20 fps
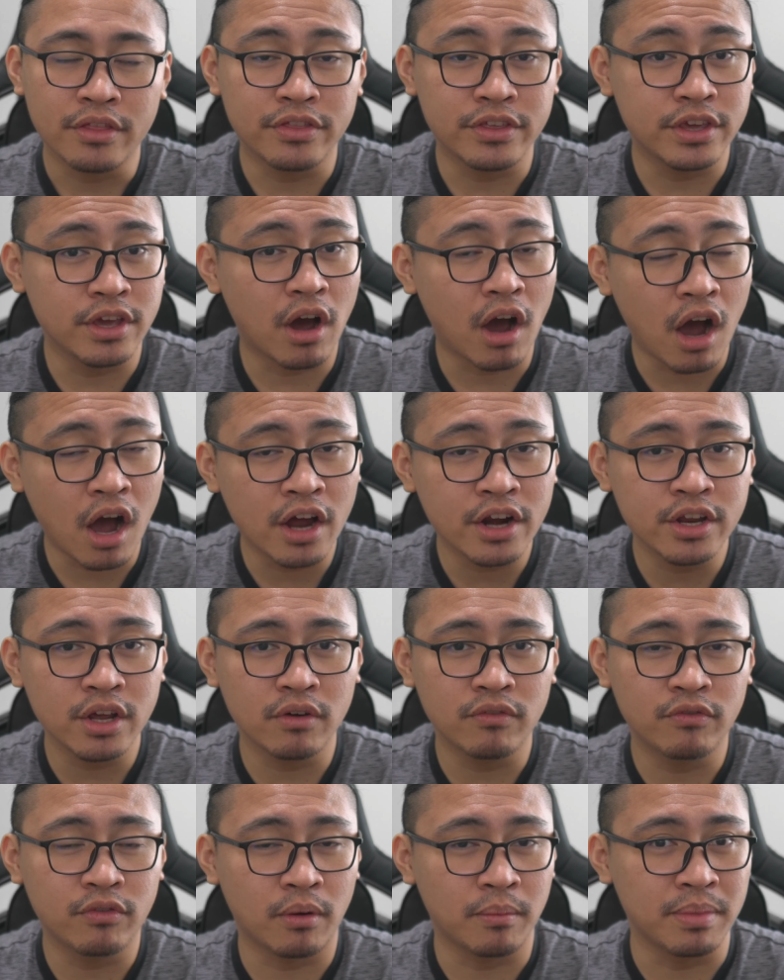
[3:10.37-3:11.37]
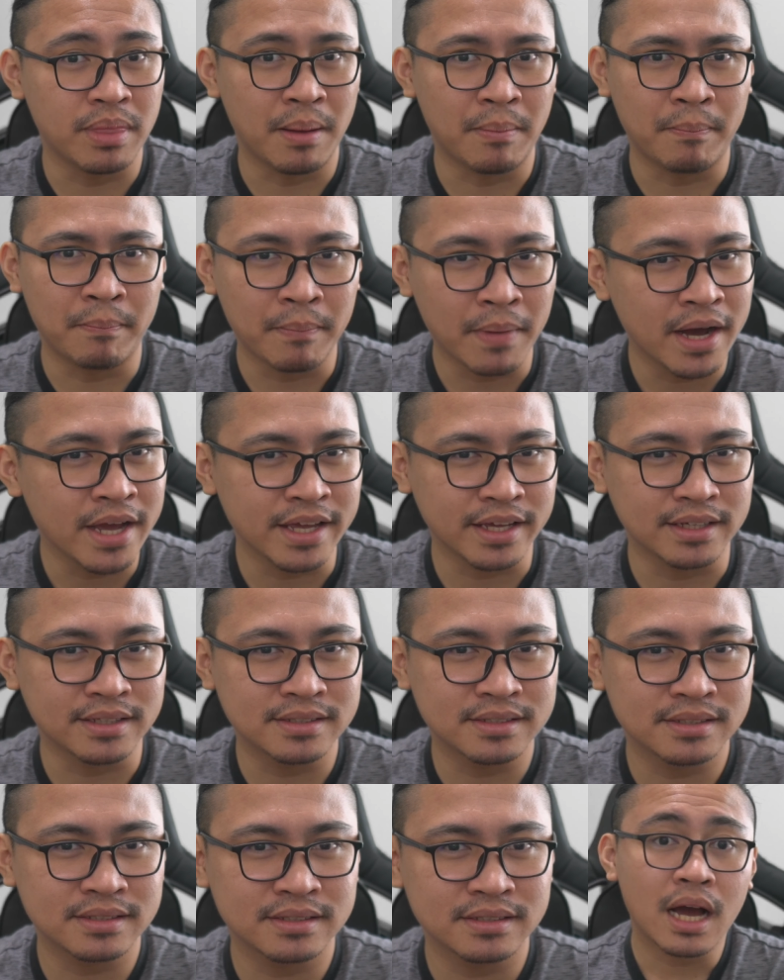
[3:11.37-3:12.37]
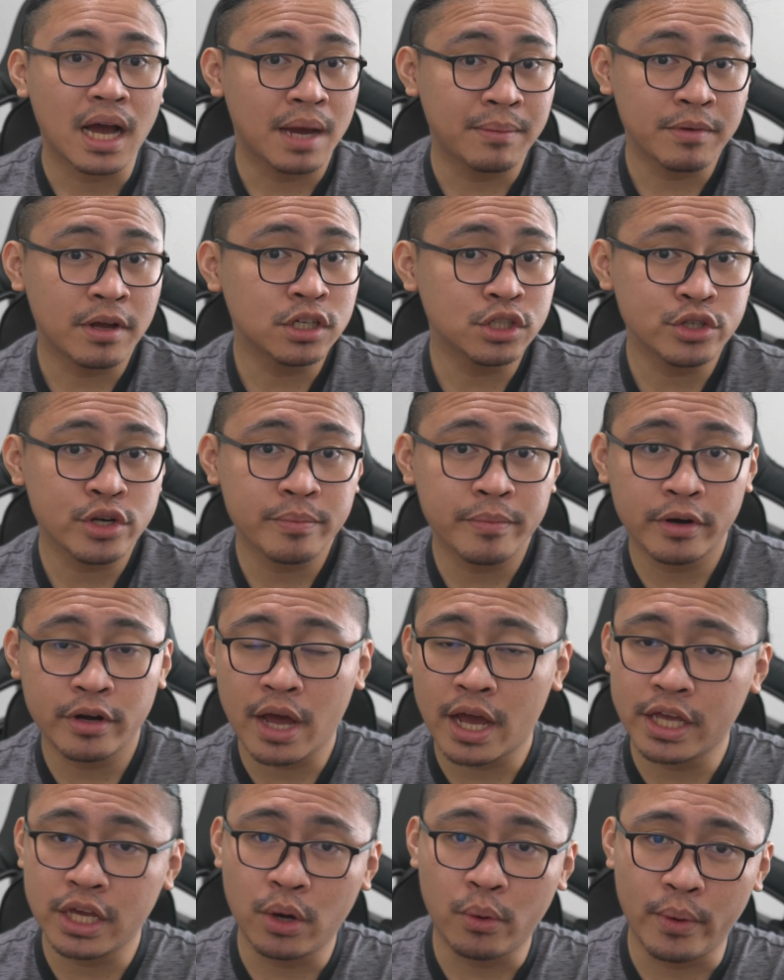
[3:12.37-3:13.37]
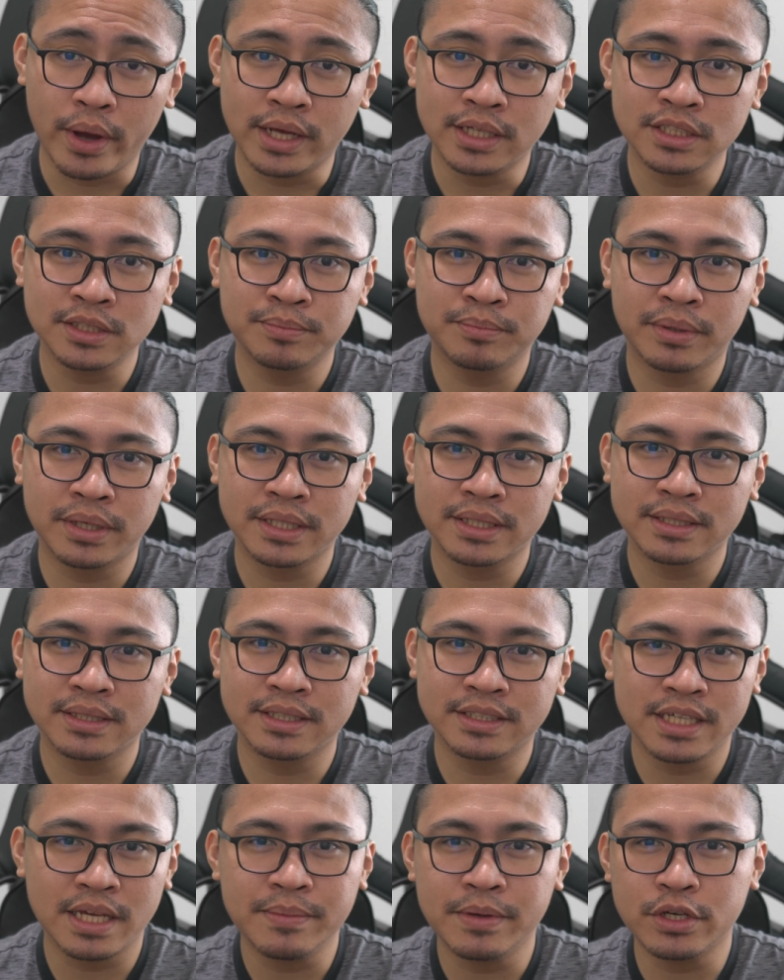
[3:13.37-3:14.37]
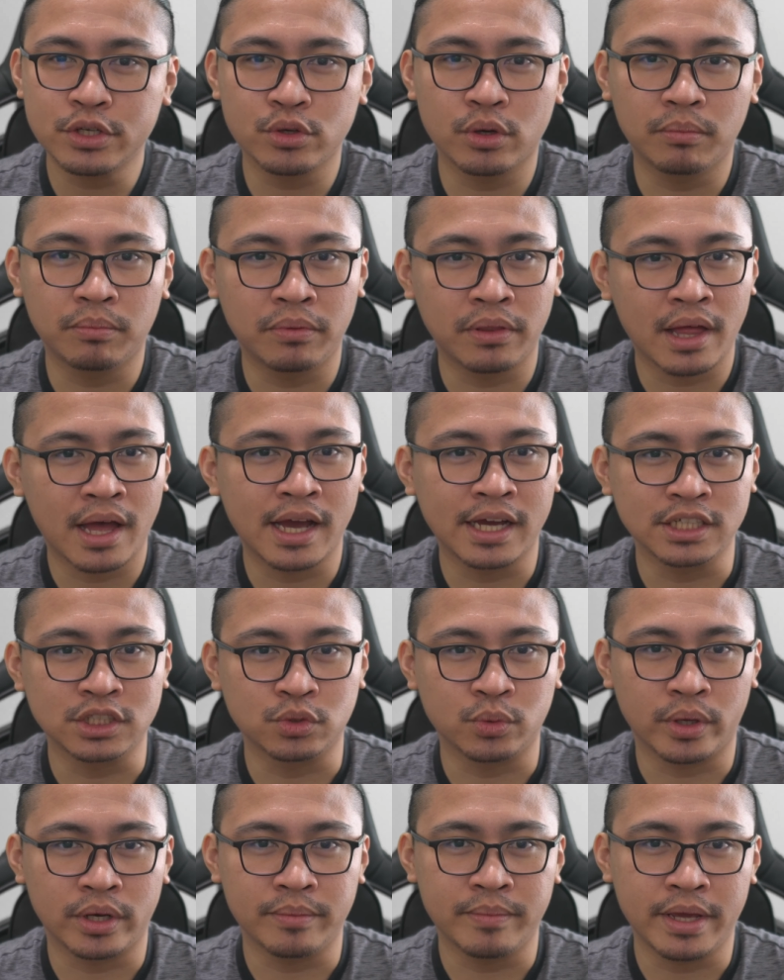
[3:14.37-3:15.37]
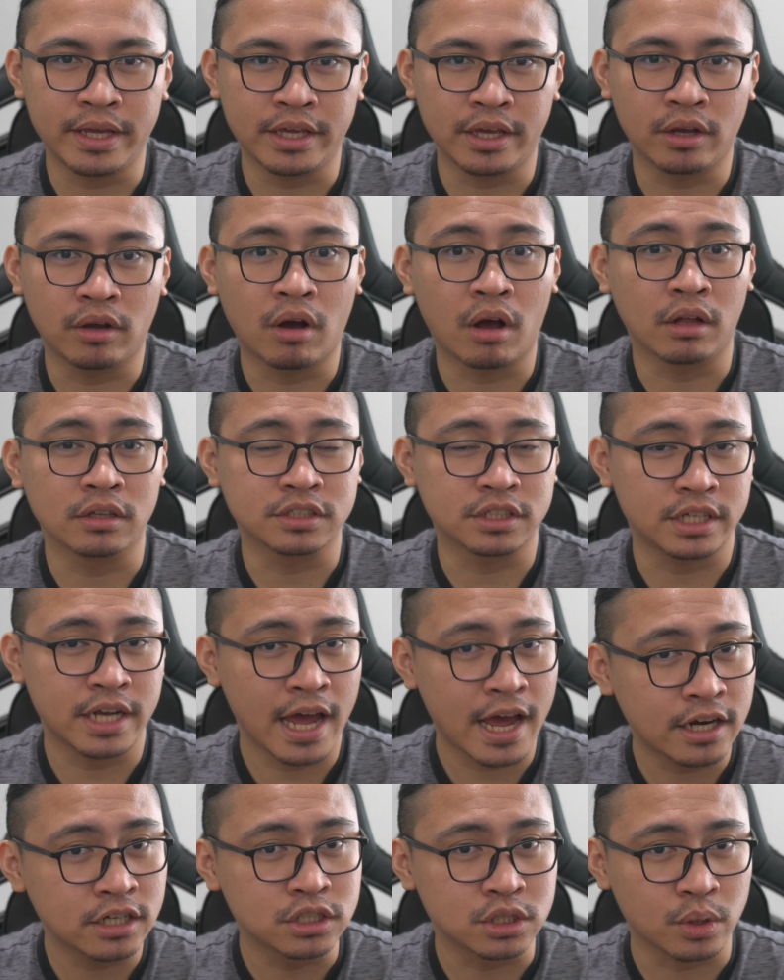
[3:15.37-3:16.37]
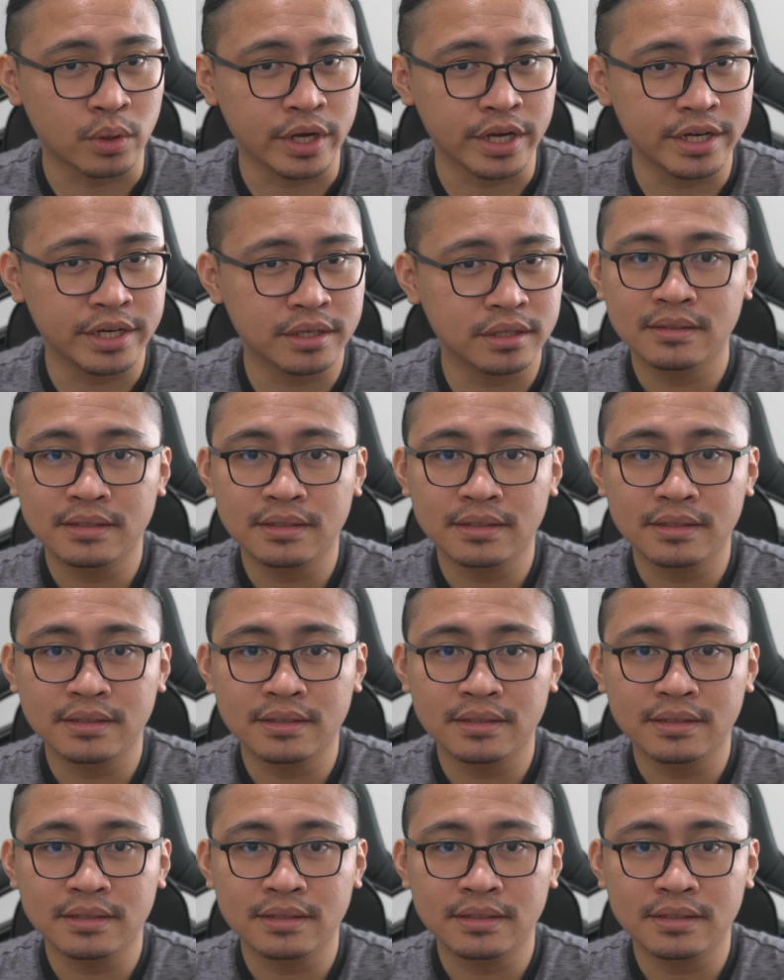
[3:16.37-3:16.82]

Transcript: the audio from the mics. I'm not sure about iOS, but the same issue applies when making calls on Android.